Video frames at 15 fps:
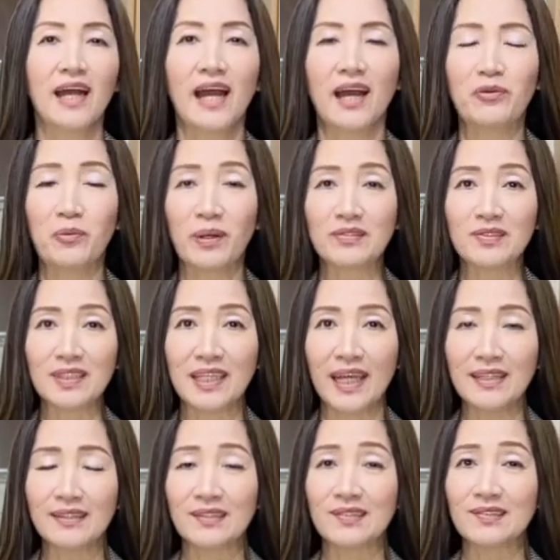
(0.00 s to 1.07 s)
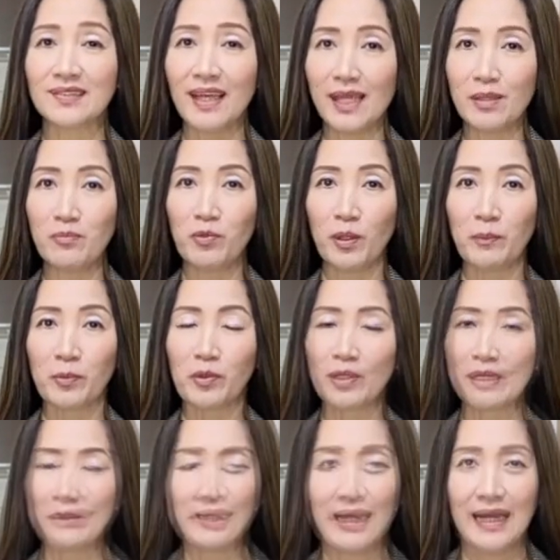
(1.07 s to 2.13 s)
once again the same whipped
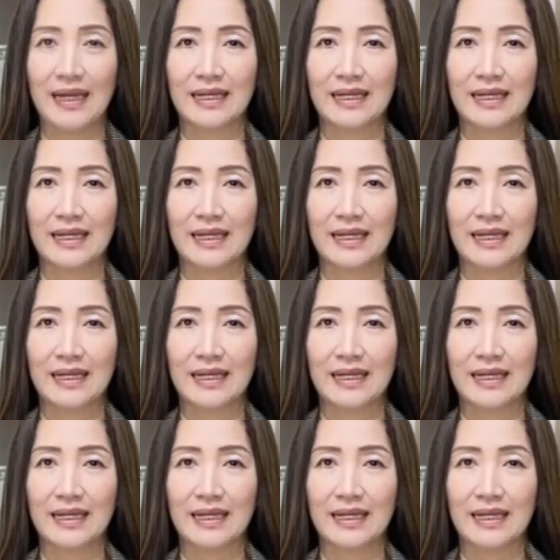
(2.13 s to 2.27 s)
cream.